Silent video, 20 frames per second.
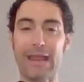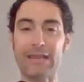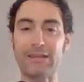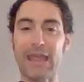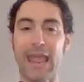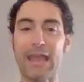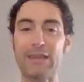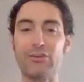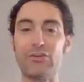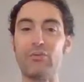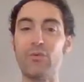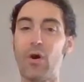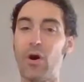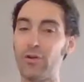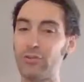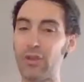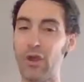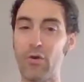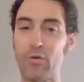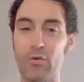and you
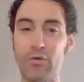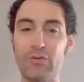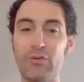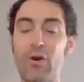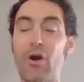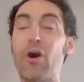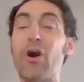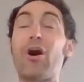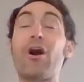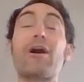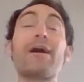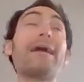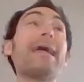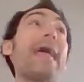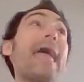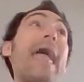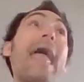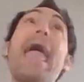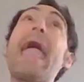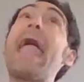all know who you are.
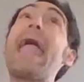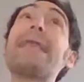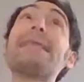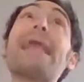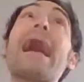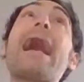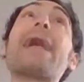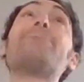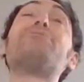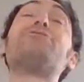And